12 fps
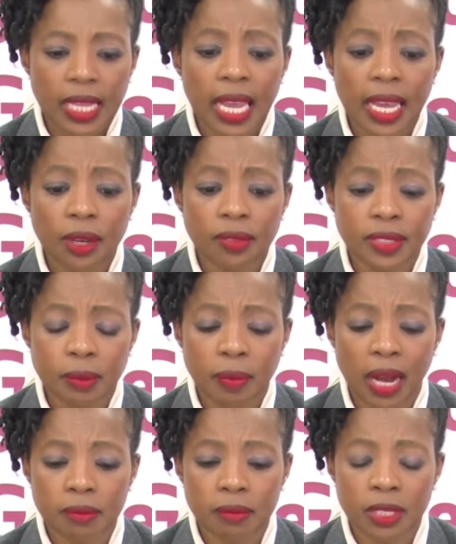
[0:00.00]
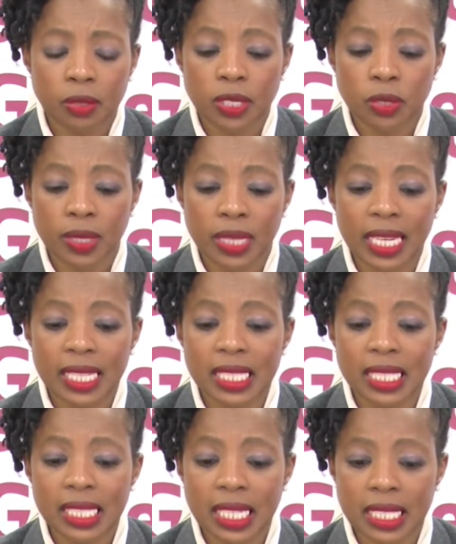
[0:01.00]
The head of department must, within
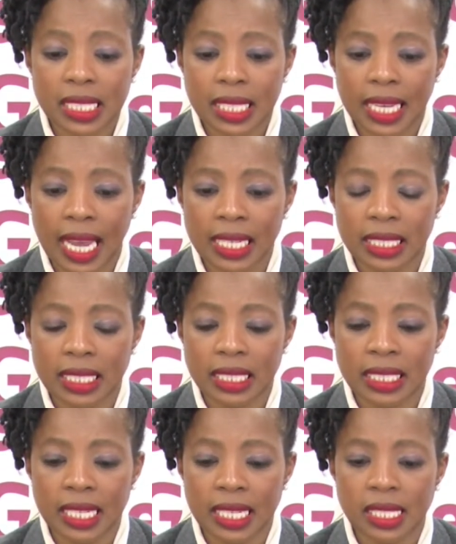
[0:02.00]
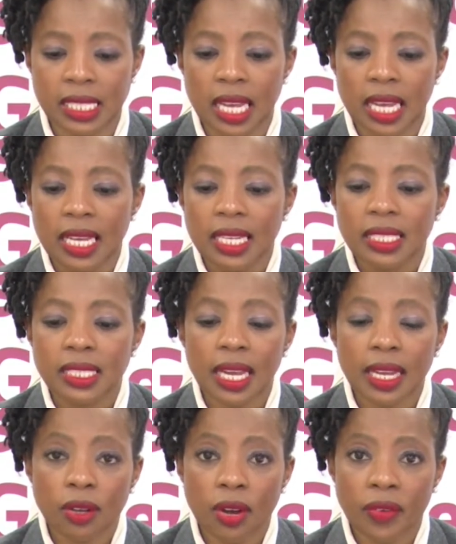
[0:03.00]
60 calendar days,
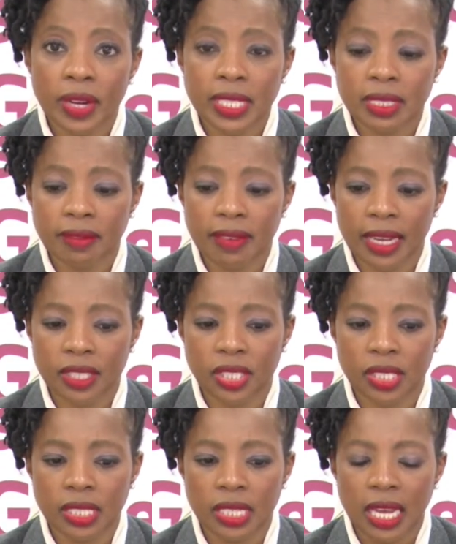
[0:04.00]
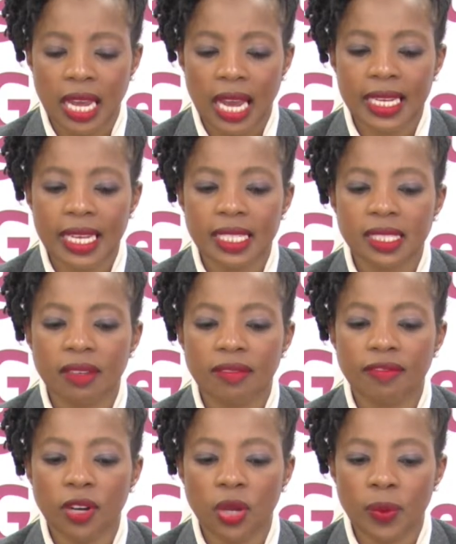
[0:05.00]
take corrective action against the
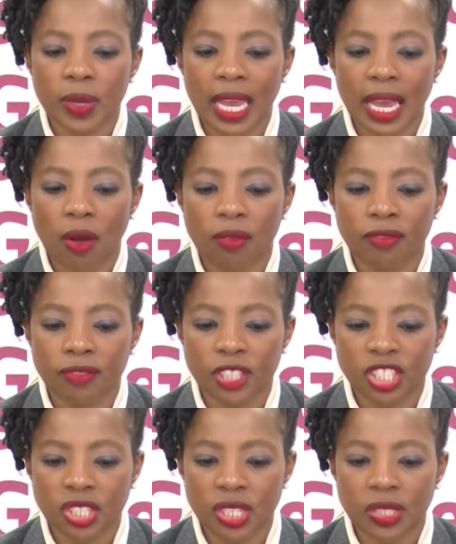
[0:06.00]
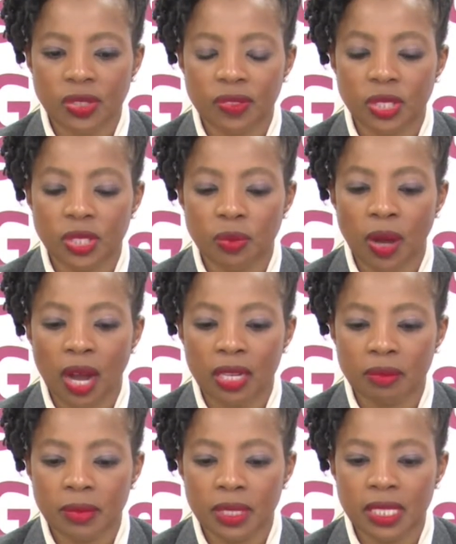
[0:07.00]
following officials of the
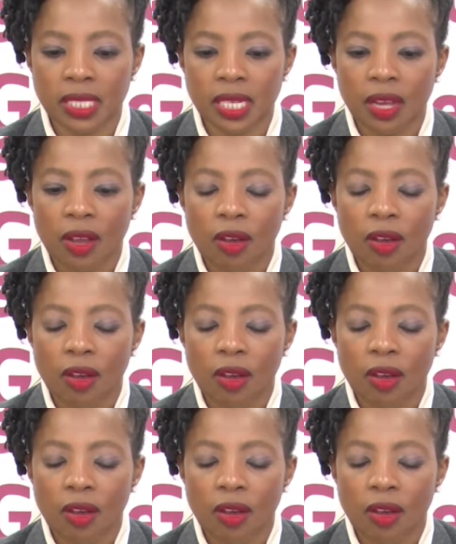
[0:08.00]
department